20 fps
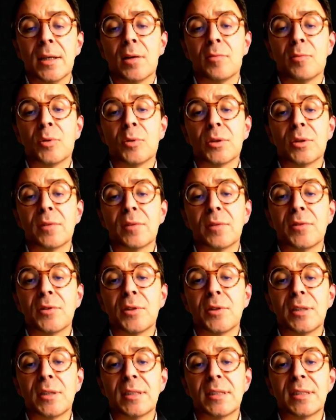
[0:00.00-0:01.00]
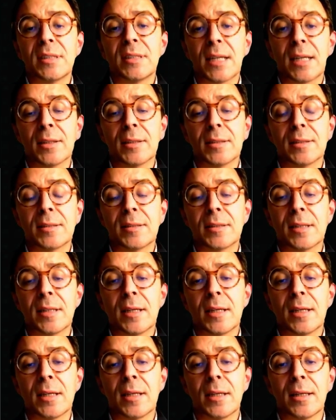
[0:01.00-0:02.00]
of more than 30 seconds
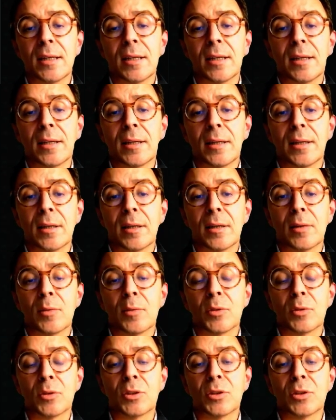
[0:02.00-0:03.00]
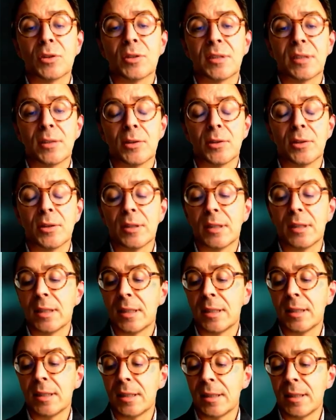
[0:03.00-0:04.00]
was considered
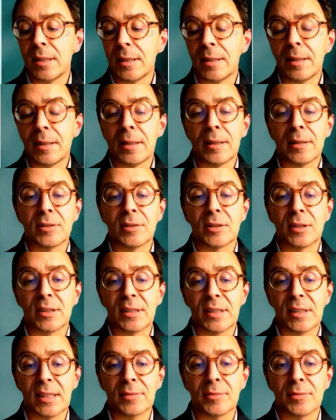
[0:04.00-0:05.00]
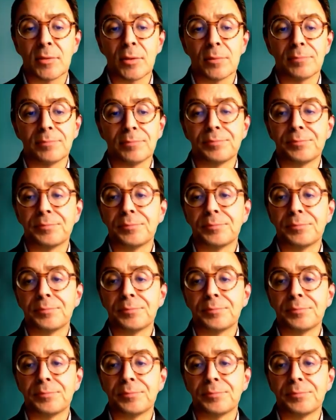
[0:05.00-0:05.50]
successful.